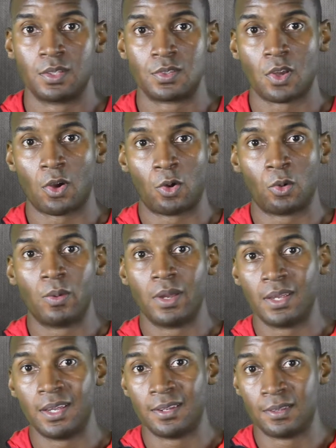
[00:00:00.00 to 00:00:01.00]
So
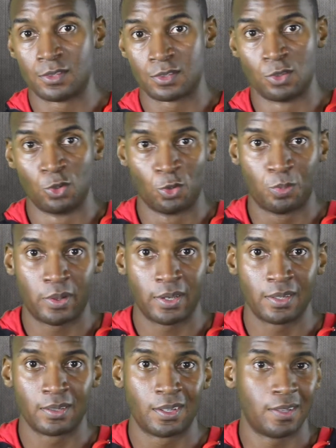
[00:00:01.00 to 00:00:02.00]
hitting the snooze
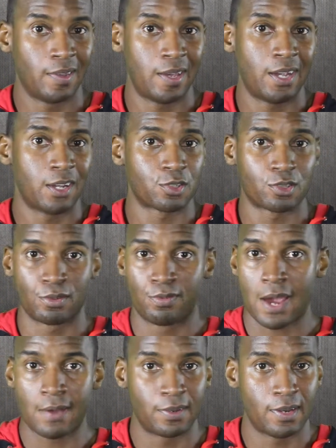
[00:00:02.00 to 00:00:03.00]
button, getting that extra
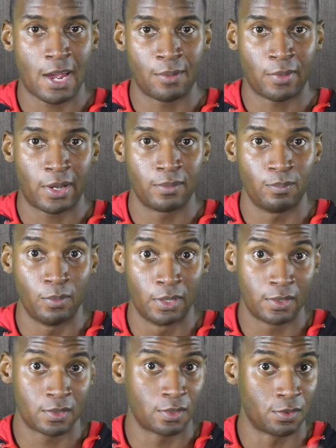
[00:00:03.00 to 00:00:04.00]
five to nine
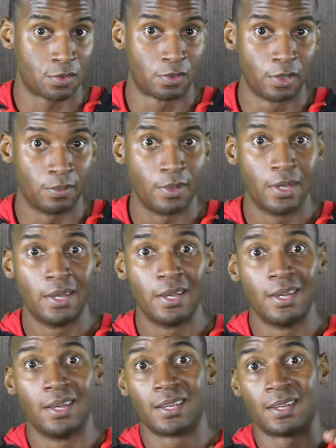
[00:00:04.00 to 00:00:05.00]
minutes of sleep
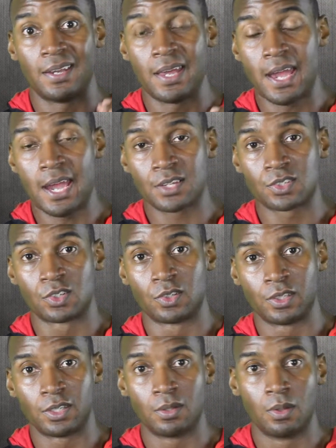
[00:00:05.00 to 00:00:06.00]
can
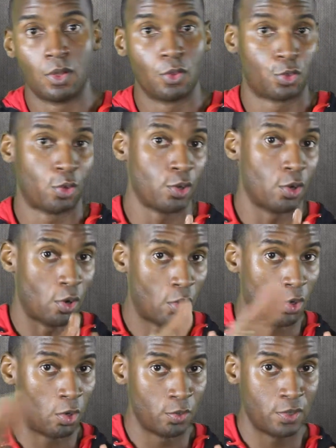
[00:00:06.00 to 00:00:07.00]
actually throw your
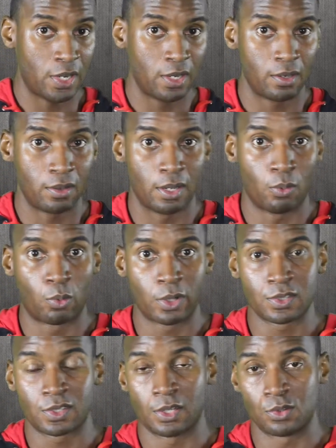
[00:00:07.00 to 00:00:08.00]
whole day and
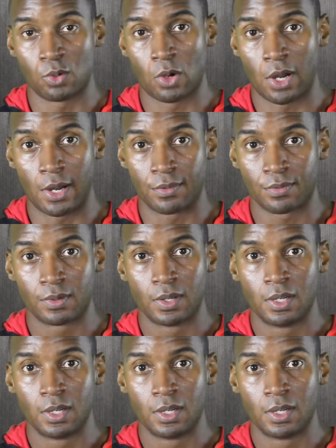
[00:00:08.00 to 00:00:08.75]
work schedule off.